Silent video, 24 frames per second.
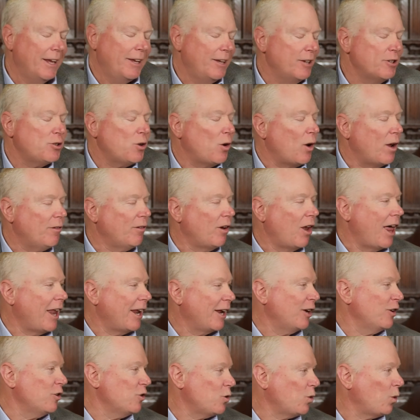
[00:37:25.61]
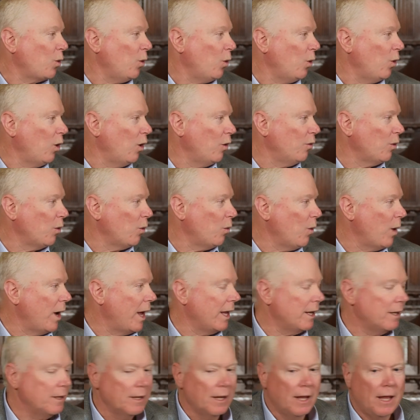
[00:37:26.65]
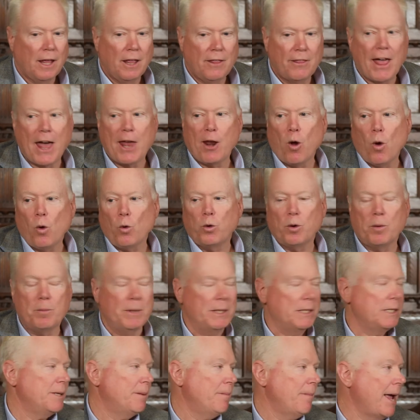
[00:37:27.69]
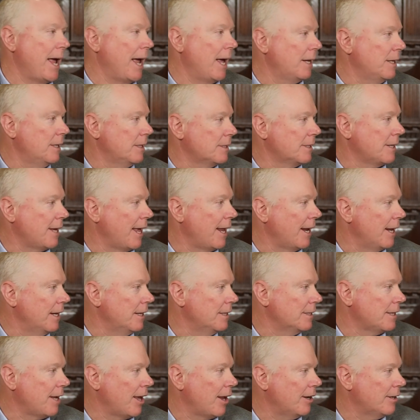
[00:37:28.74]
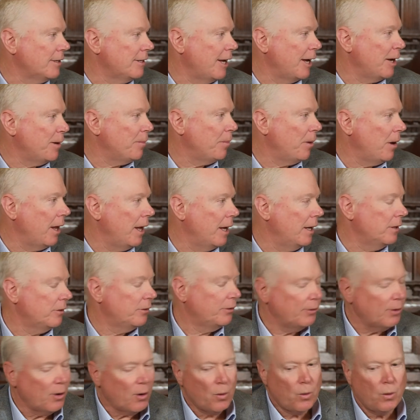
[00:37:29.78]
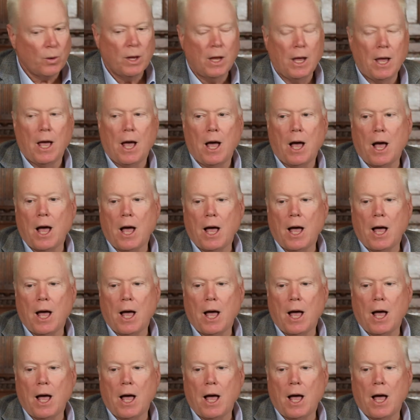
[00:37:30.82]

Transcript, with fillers: you just don't have a lot of control over when that ultimate demand is gonna is gonna take place. So, mm-hmm.